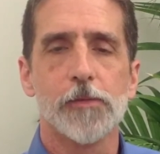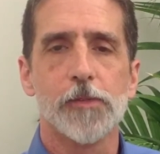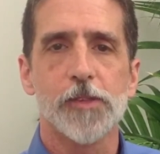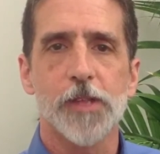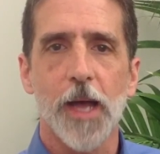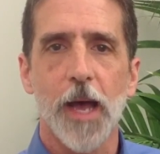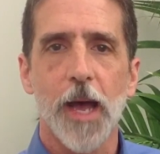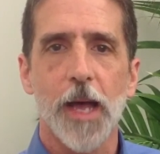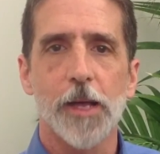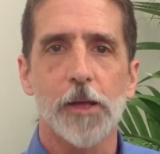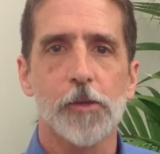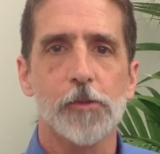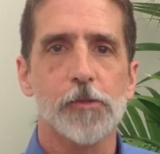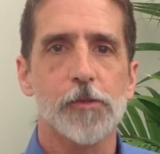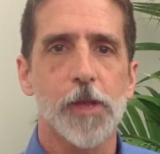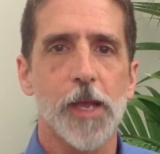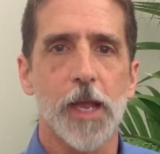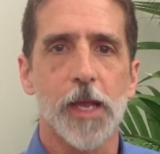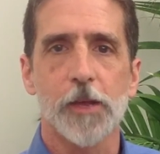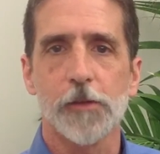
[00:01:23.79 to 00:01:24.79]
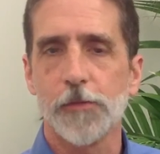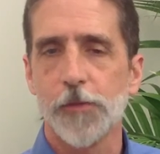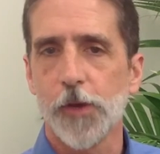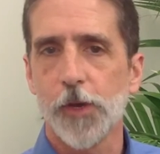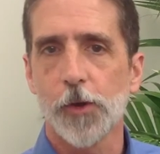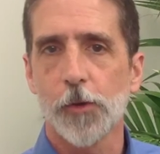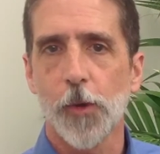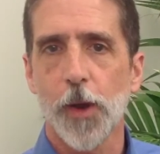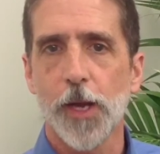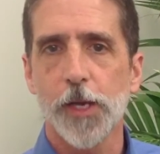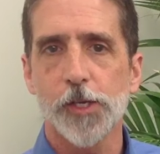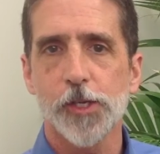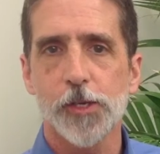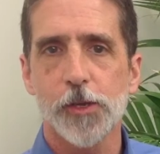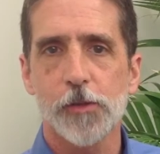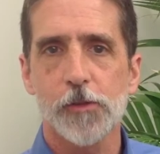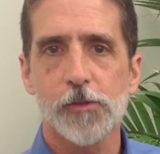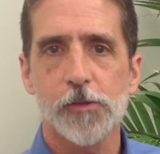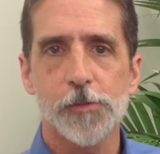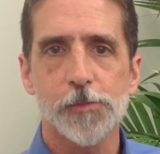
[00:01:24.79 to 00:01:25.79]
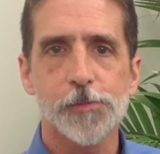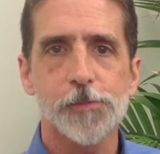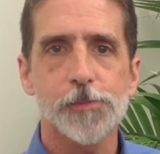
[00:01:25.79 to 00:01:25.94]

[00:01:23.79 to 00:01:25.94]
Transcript: styles and configurations